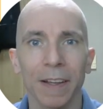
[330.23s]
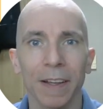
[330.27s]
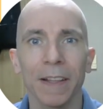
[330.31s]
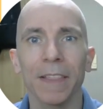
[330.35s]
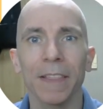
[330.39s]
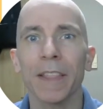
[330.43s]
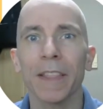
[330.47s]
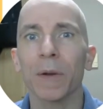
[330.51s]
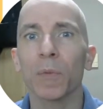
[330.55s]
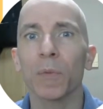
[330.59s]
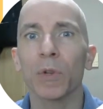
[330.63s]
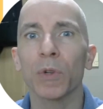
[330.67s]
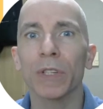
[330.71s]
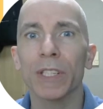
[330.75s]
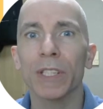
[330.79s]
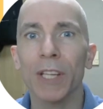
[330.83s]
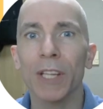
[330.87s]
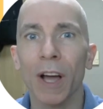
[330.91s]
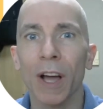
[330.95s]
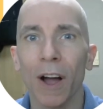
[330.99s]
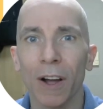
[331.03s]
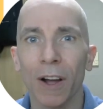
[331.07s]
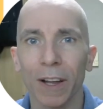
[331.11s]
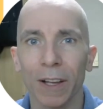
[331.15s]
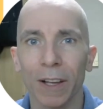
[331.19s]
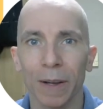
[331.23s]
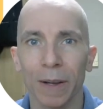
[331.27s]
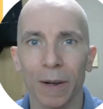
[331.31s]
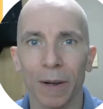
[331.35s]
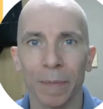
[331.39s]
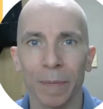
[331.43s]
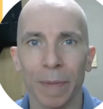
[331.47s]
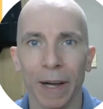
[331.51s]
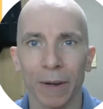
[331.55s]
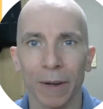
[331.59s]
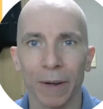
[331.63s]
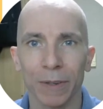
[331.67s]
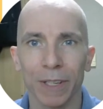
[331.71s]
then we'll talk
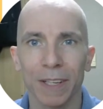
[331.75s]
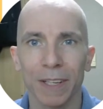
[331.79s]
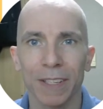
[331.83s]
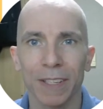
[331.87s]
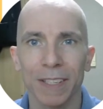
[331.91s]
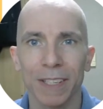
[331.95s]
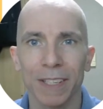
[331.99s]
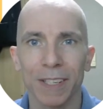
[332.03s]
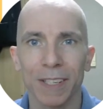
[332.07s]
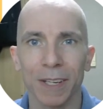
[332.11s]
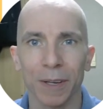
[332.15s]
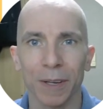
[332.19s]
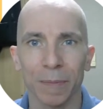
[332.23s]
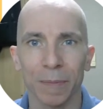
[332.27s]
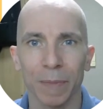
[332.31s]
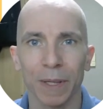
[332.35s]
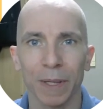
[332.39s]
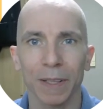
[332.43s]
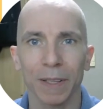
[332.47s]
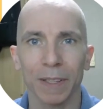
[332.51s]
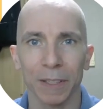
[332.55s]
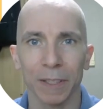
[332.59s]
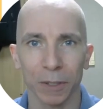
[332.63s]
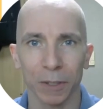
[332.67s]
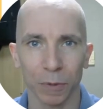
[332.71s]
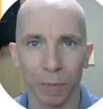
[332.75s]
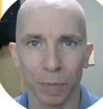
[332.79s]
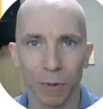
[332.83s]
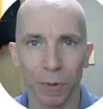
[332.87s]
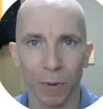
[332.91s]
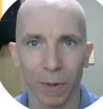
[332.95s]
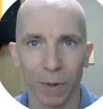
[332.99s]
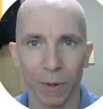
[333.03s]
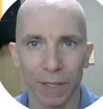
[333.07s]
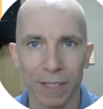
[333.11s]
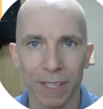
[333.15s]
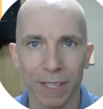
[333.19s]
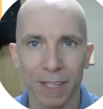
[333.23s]
about some little
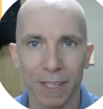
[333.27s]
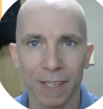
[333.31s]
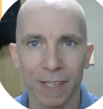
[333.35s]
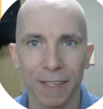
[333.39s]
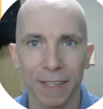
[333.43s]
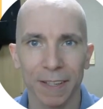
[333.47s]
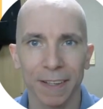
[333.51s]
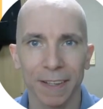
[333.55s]
points.